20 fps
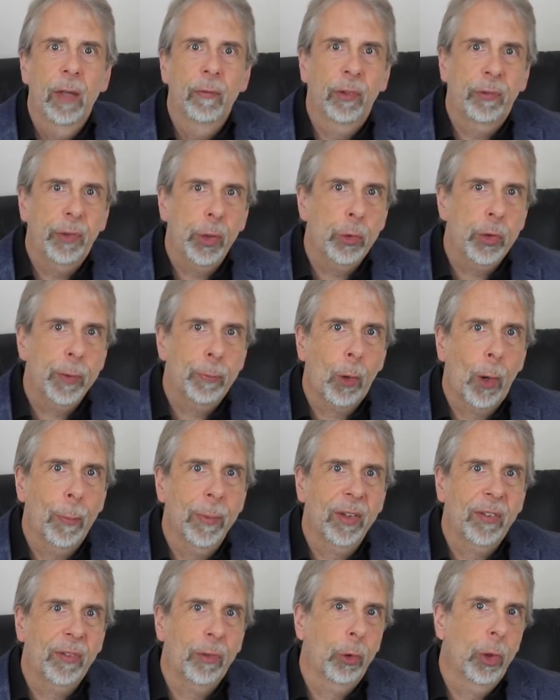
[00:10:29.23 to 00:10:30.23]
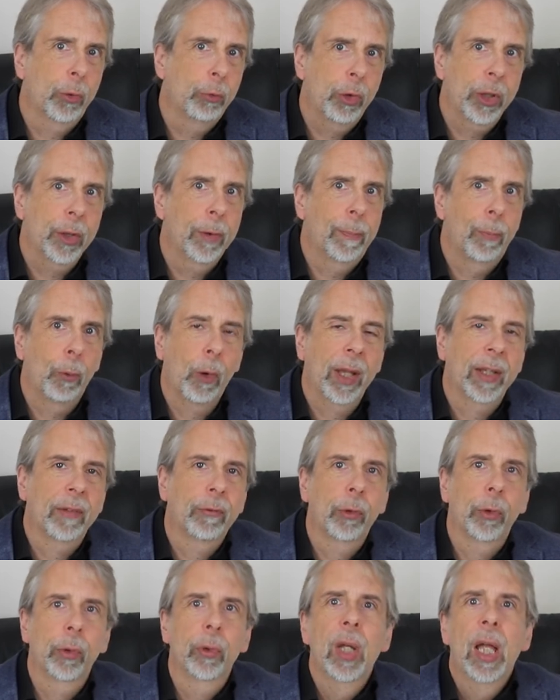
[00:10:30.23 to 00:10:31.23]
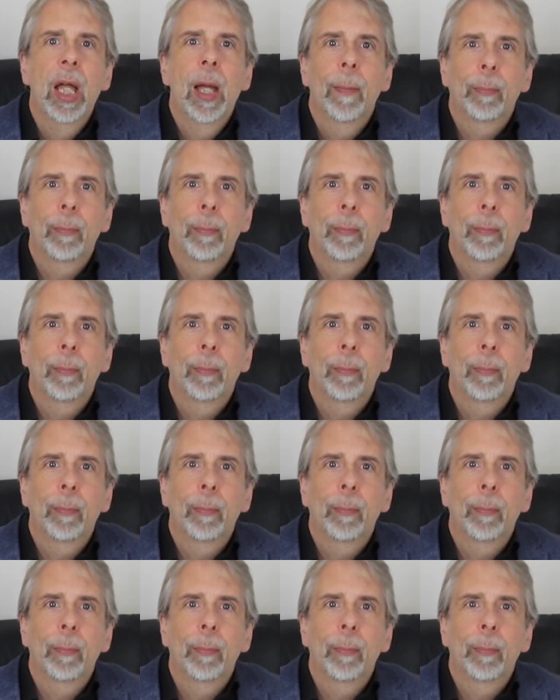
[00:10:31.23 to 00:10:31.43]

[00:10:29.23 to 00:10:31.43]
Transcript: The future promise for a real breakthrough